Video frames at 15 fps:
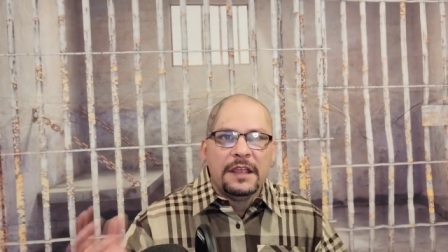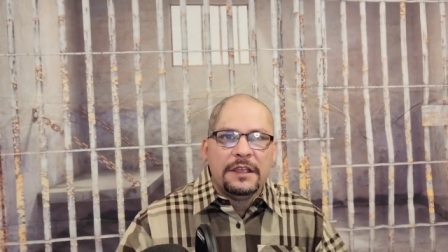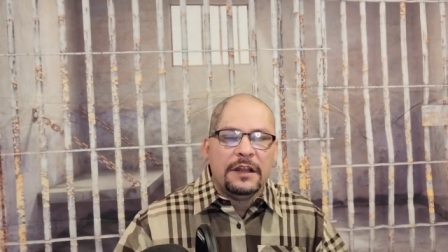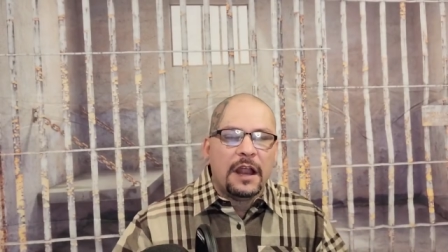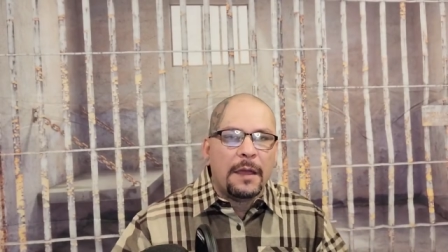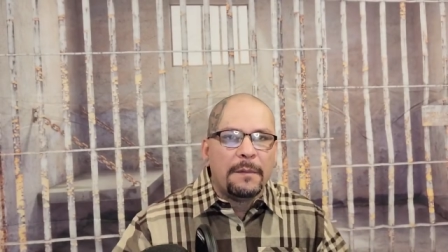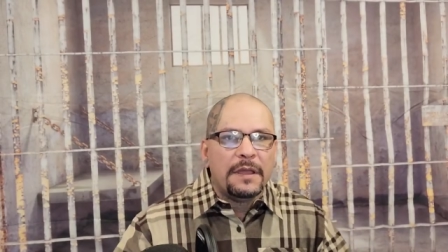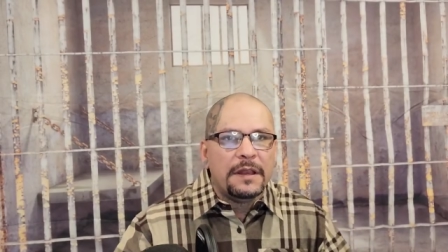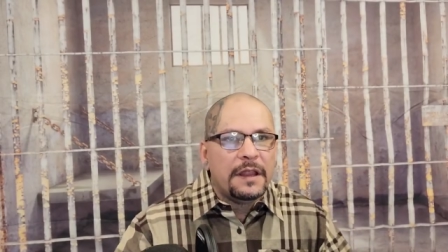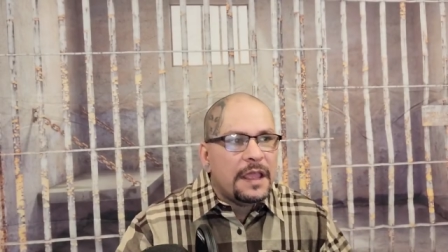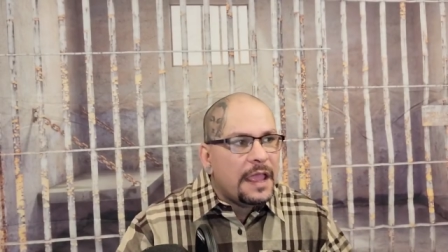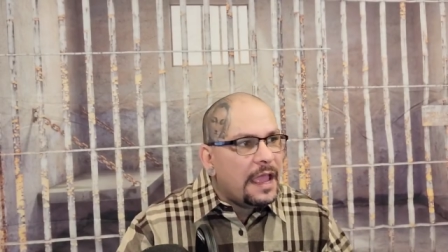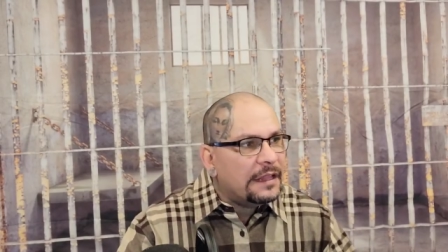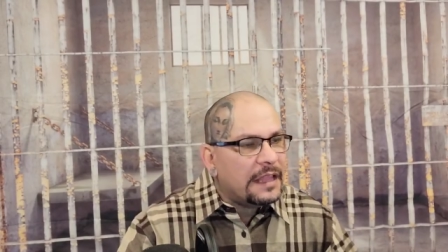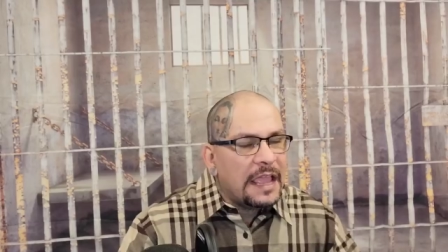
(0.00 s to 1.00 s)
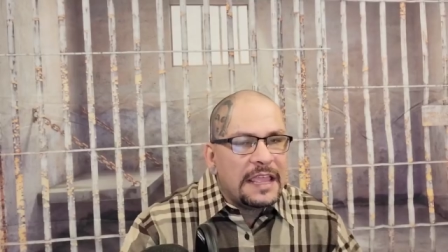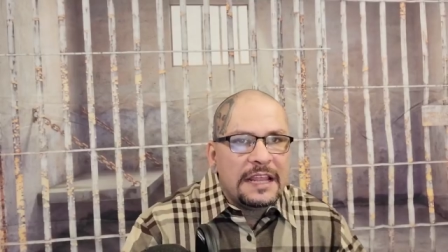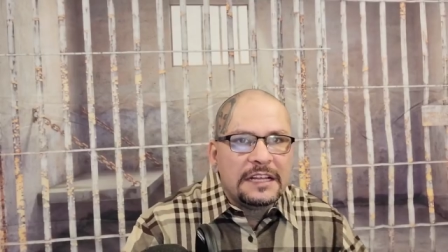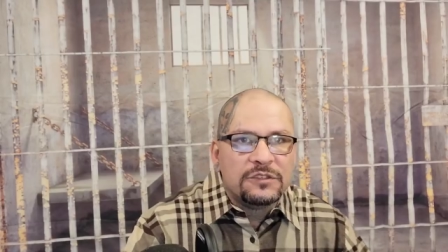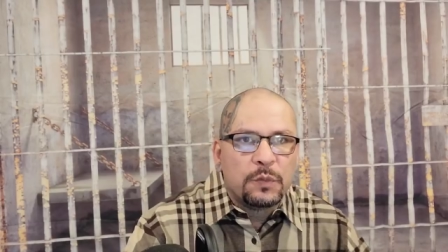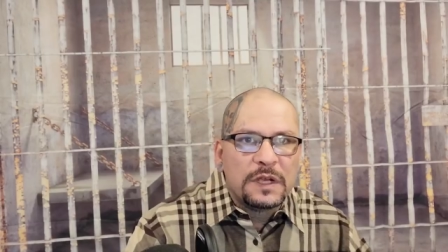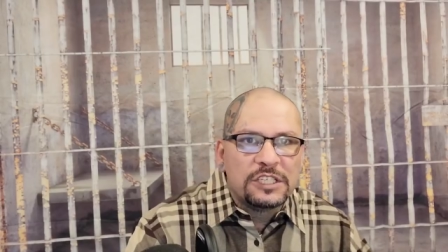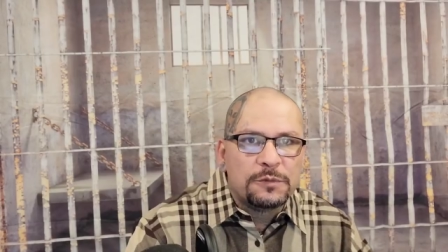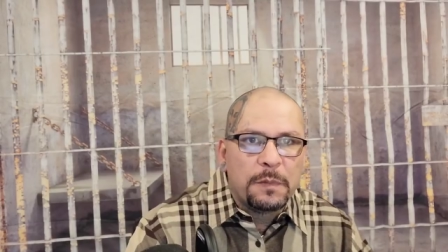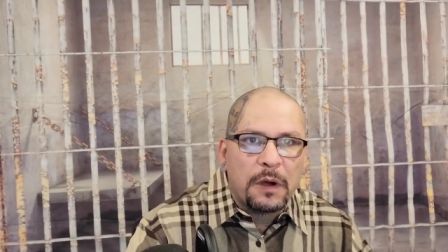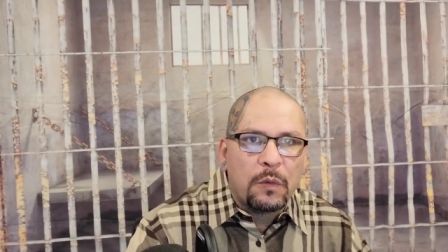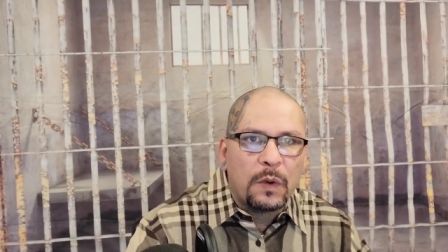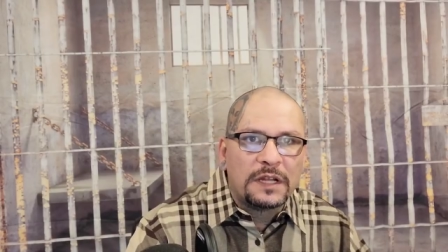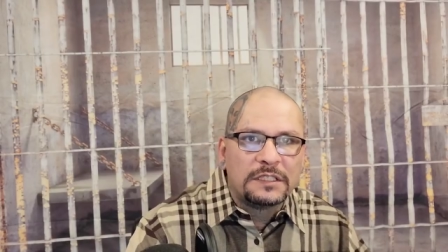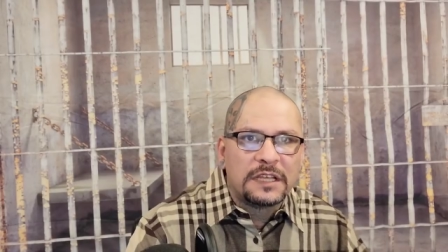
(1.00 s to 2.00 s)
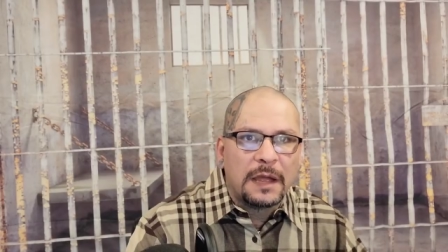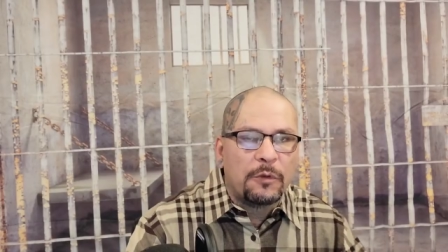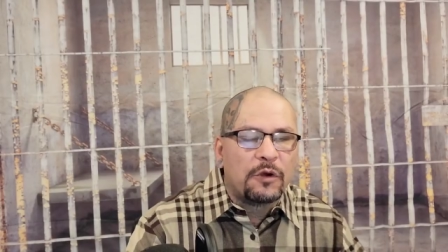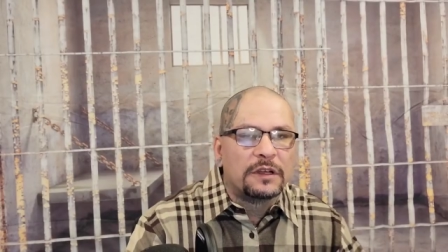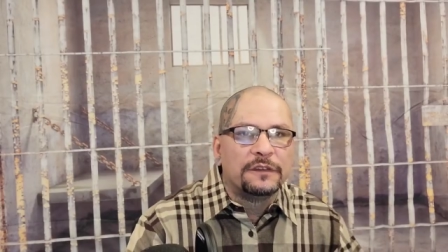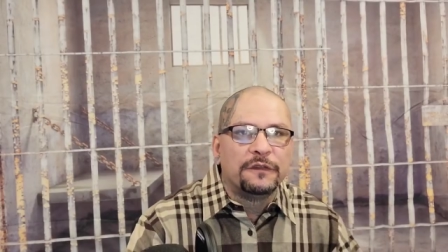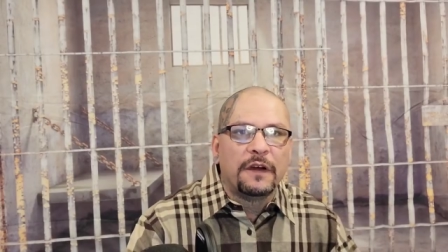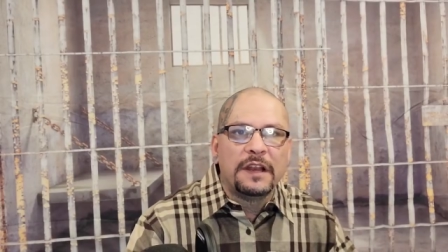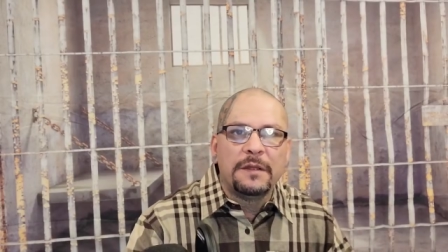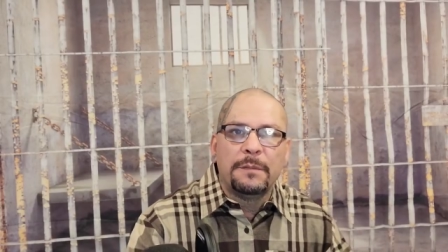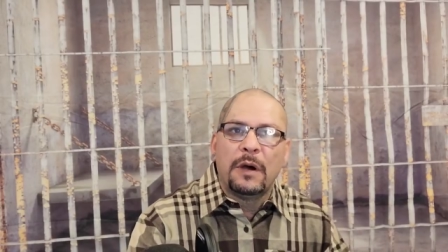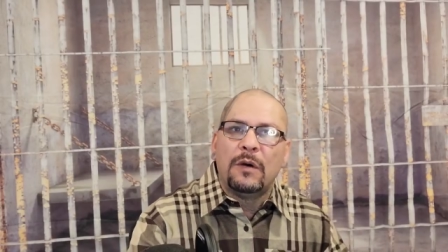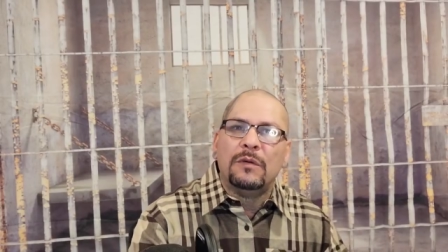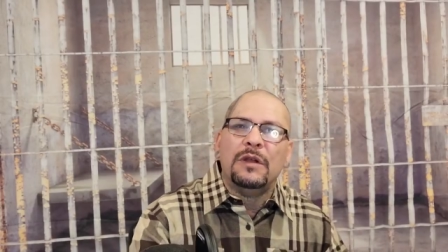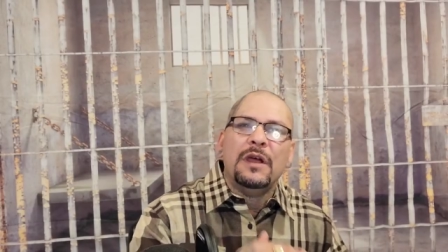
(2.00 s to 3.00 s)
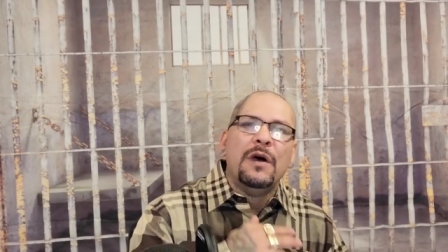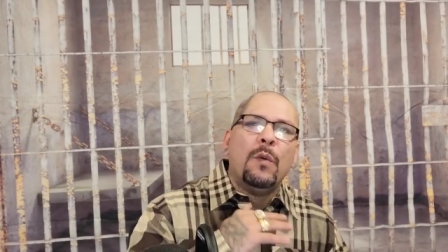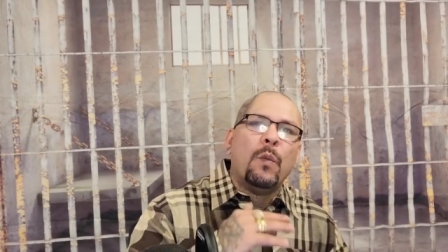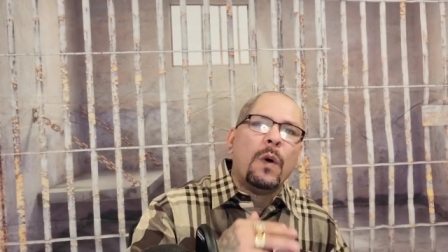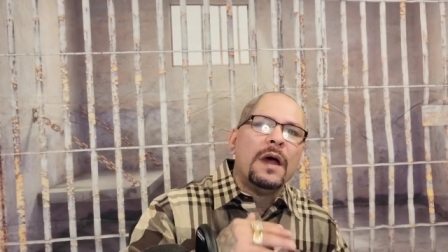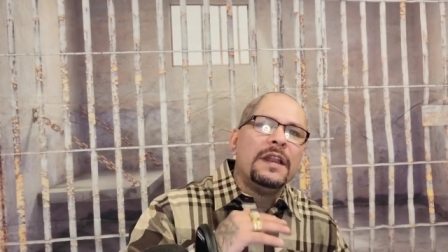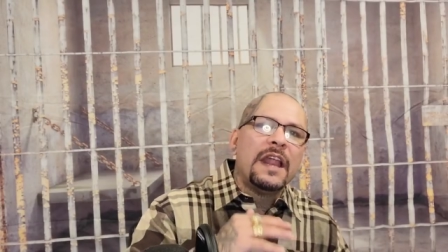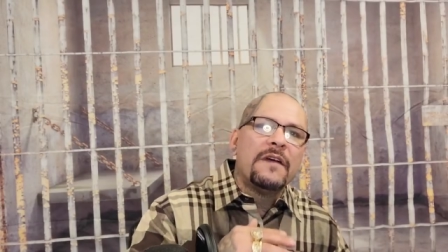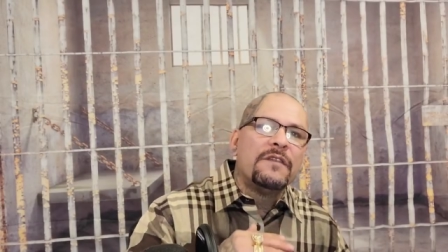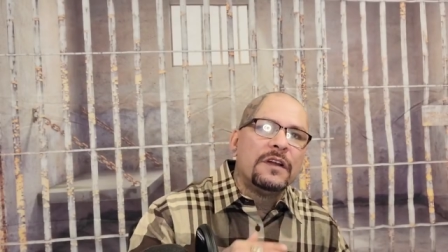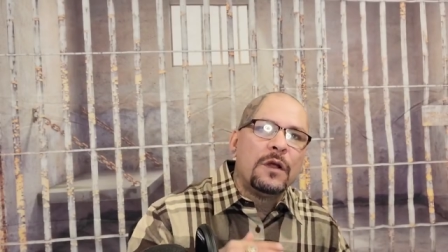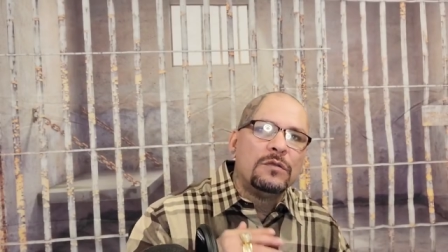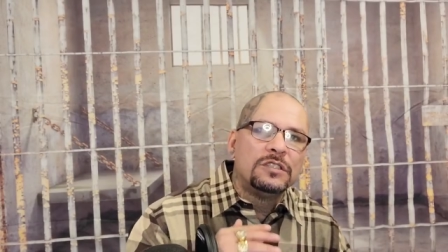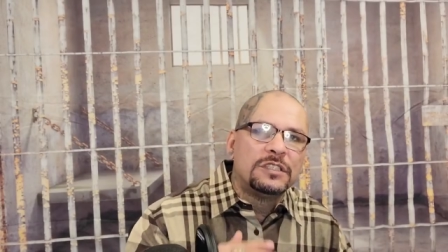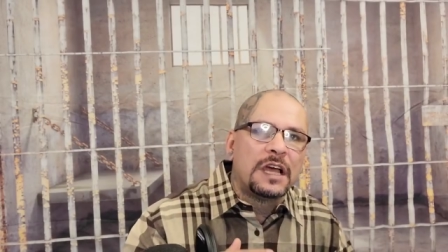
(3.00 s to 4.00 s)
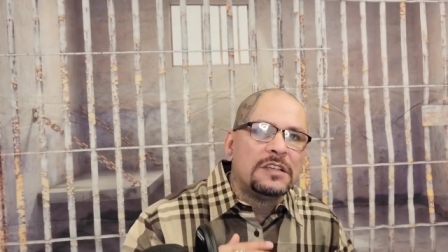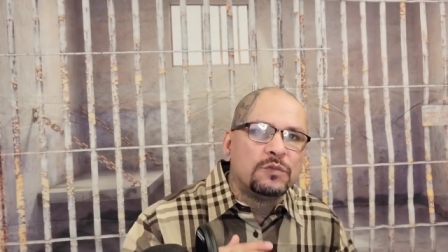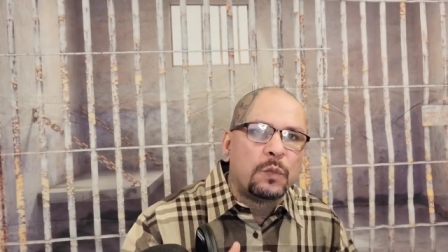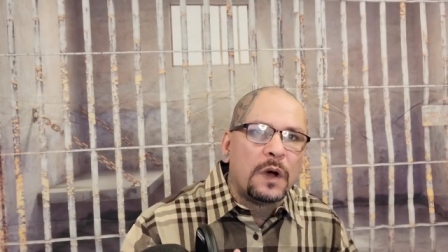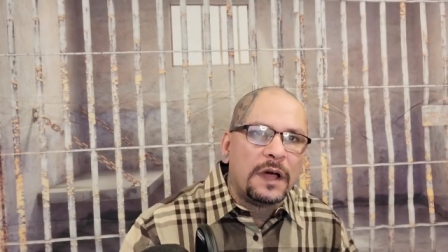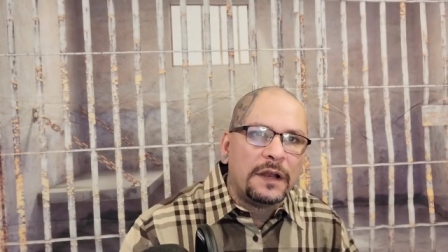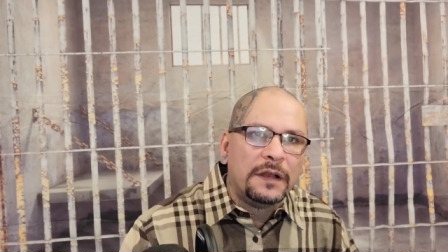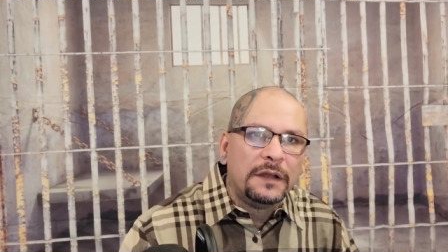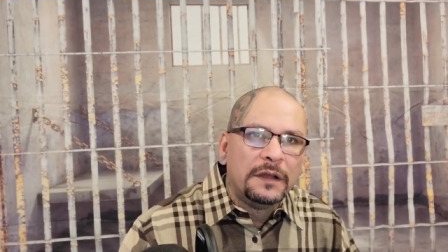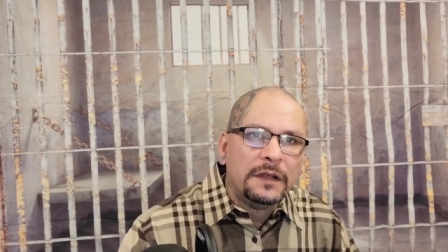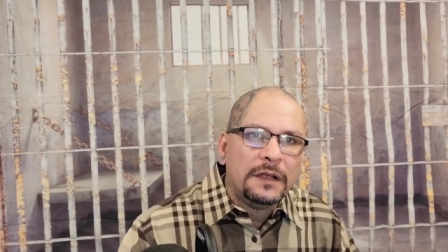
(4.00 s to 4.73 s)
You know what I mean? And they hit his wishbone one time or his funny bone. One never knows does one.